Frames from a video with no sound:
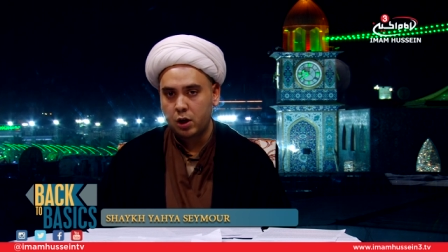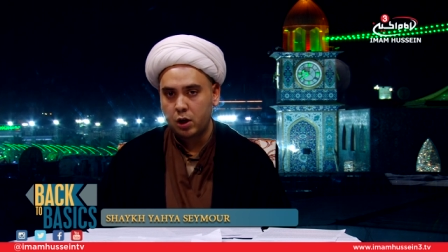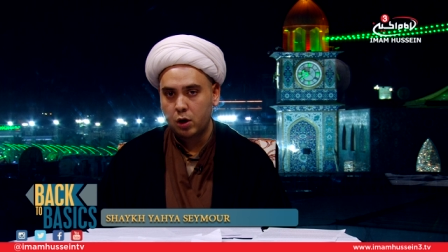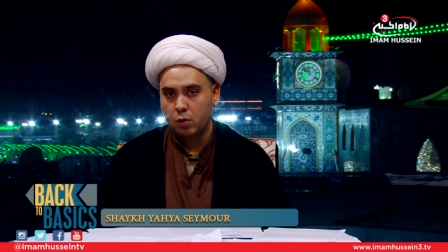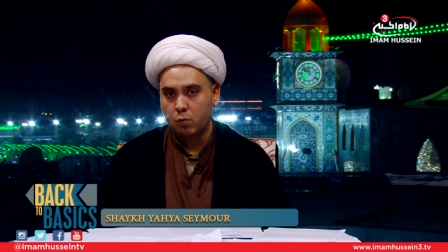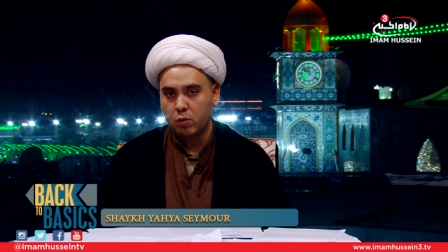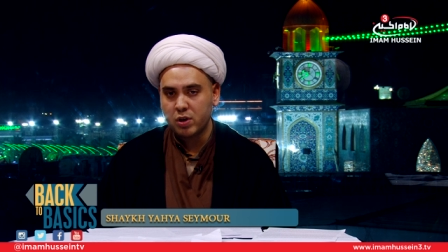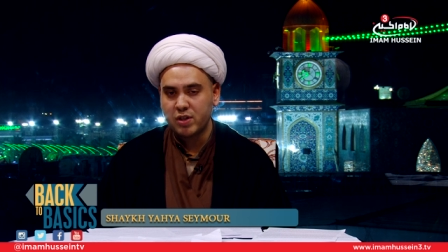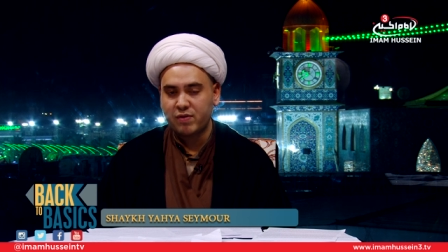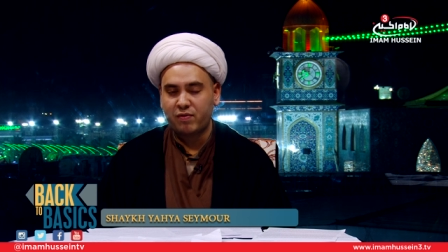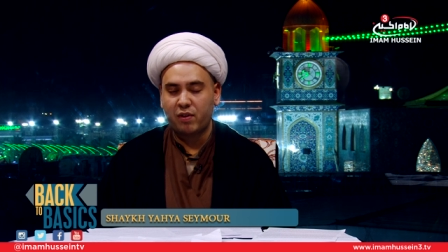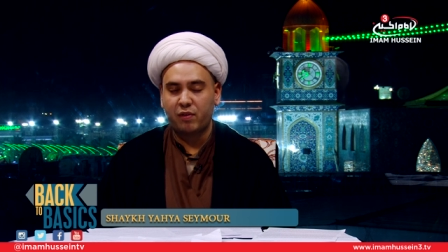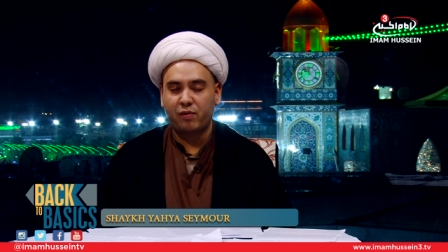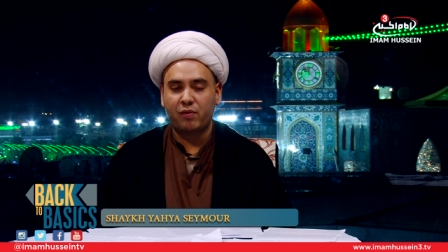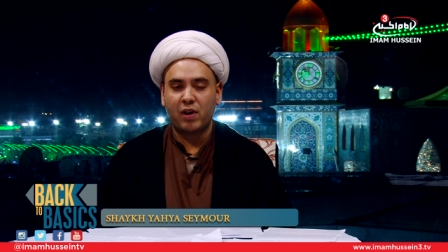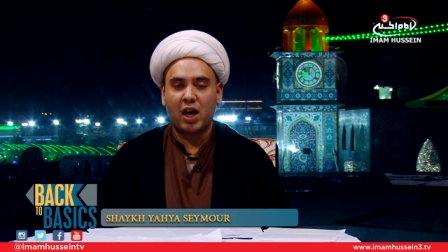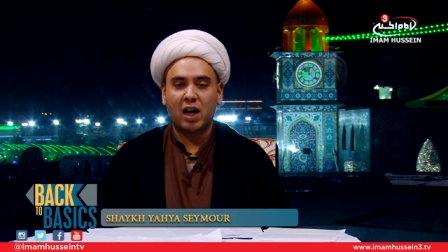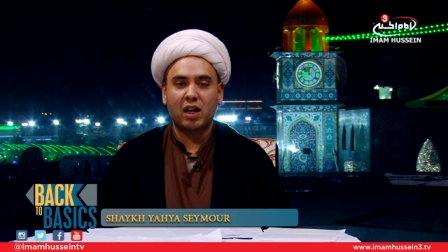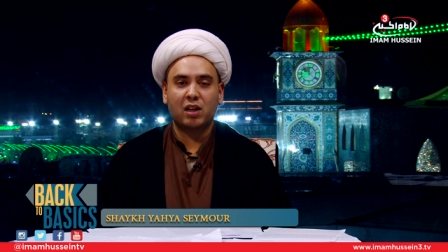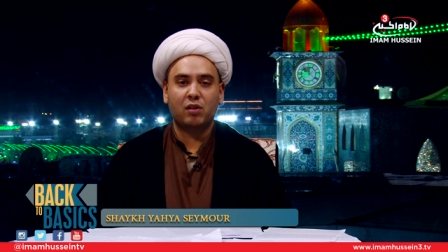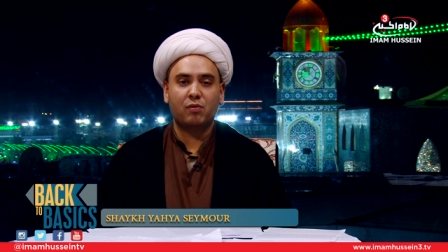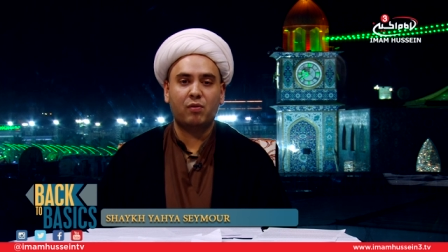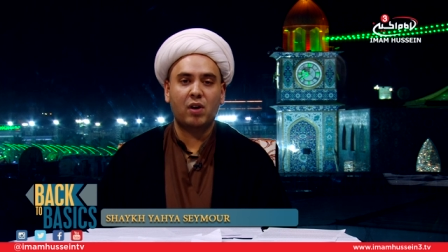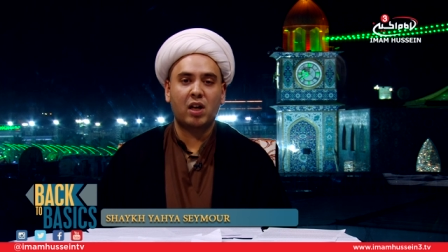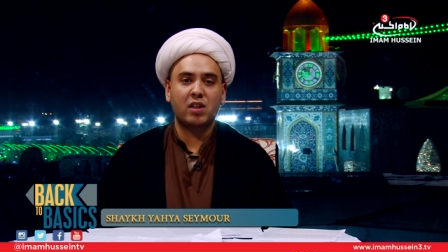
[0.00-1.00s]
was the
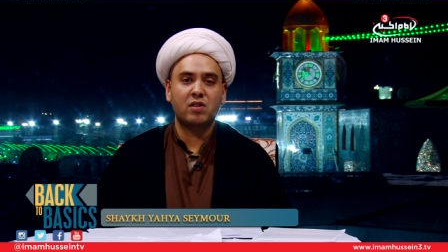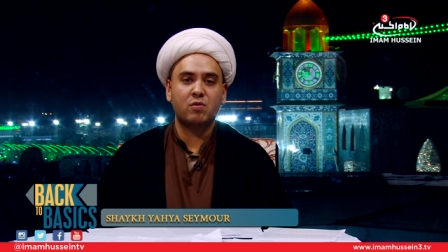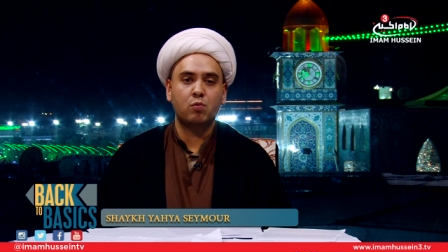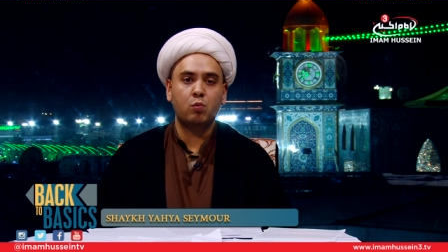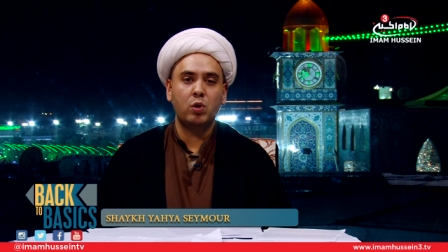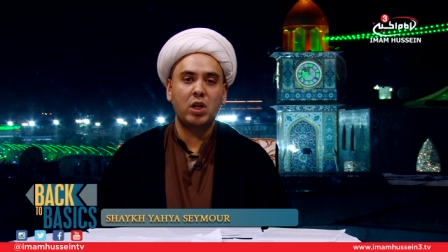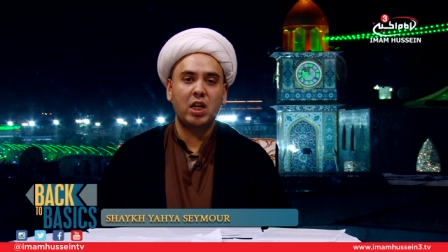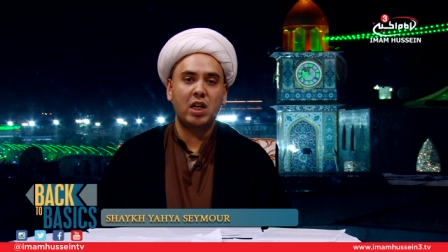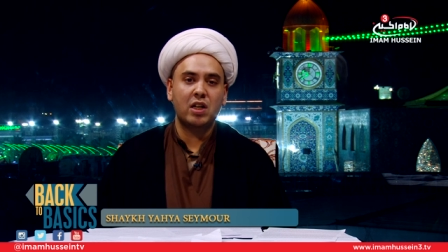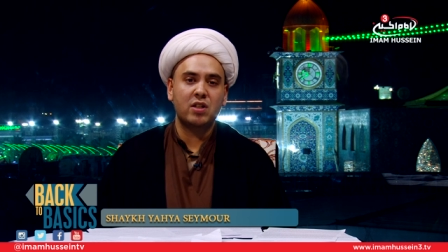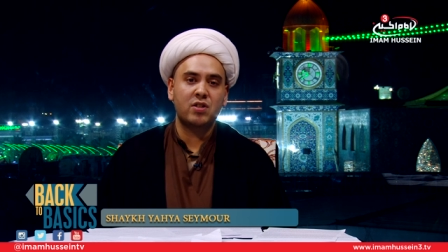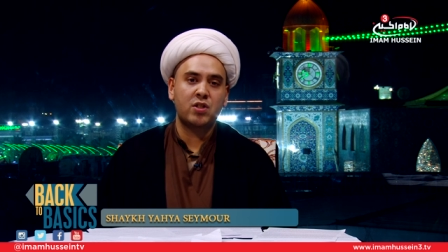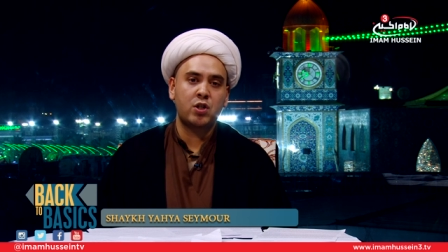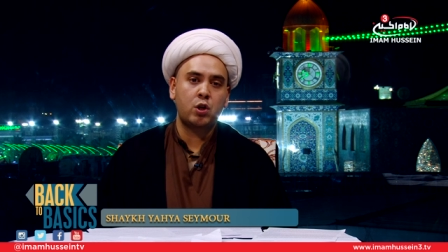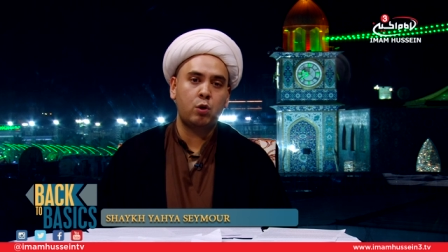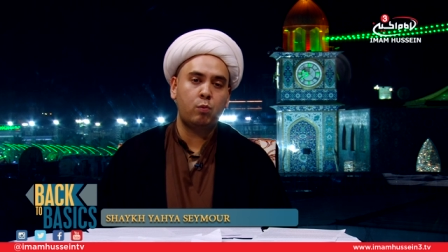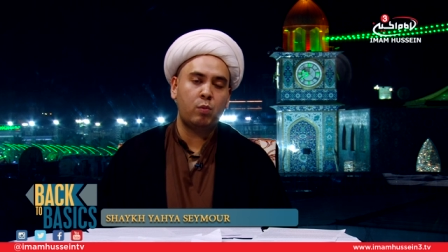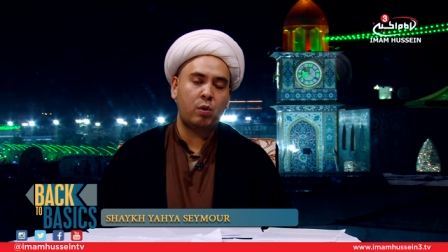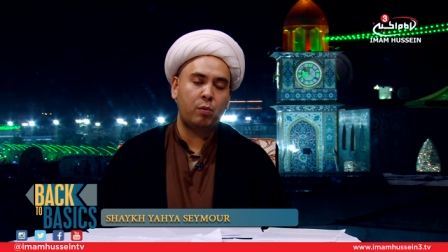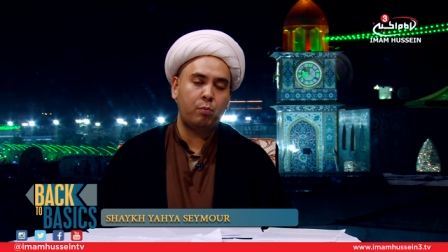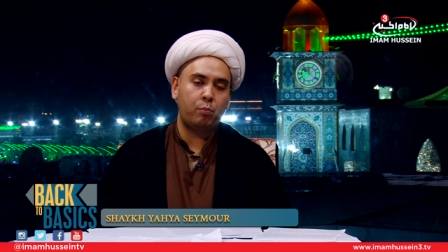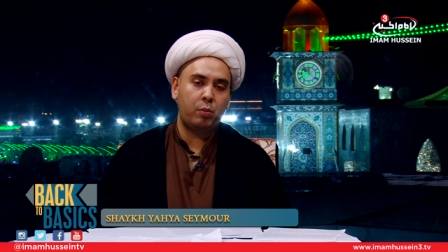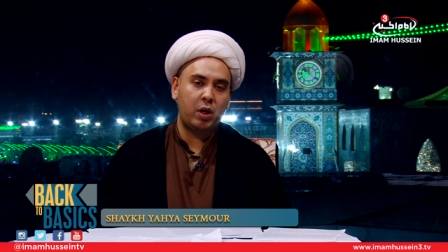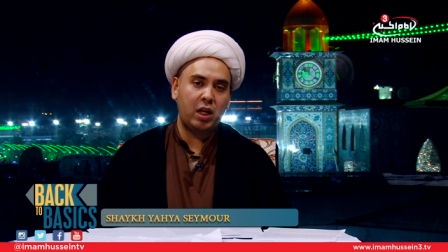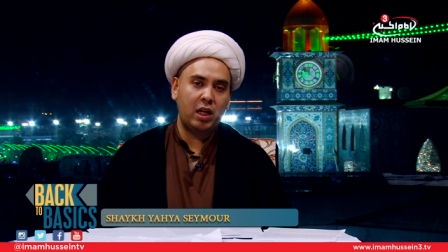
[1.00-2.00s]
fact that we as
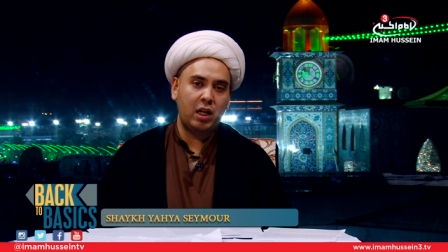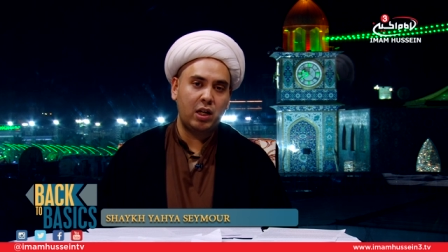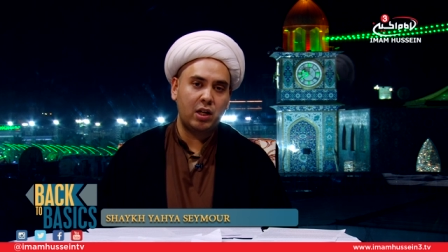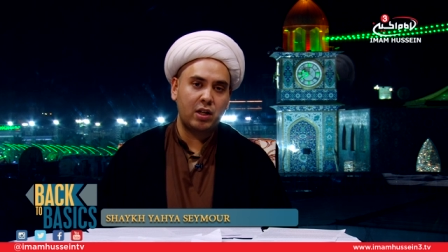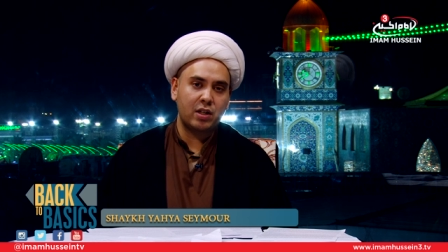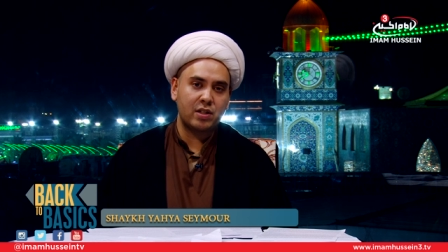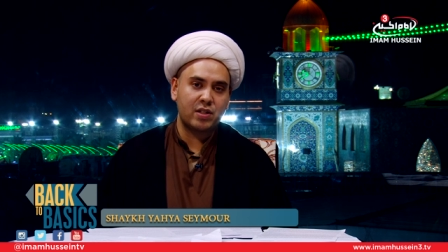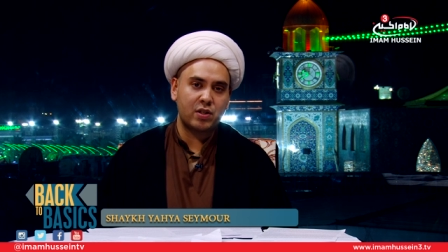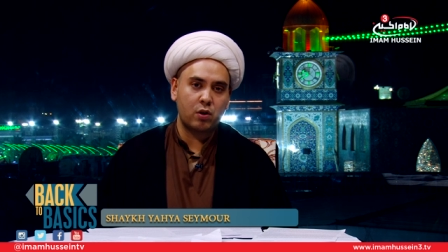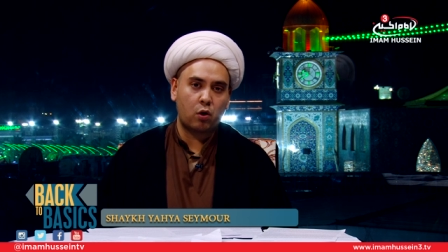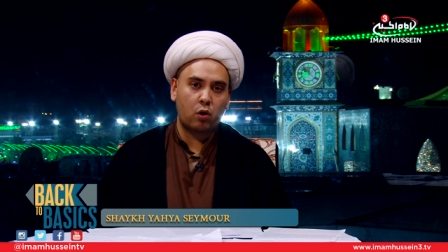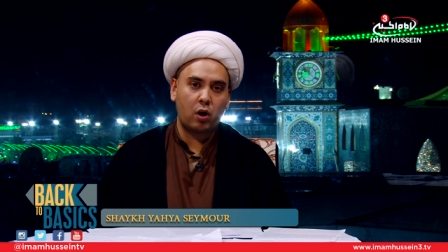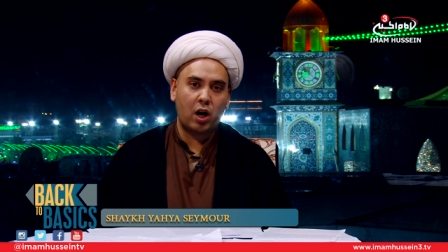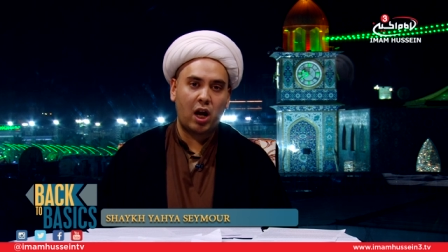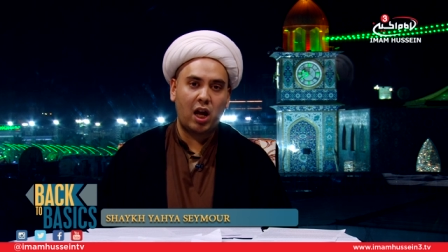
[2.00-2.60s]
human beings are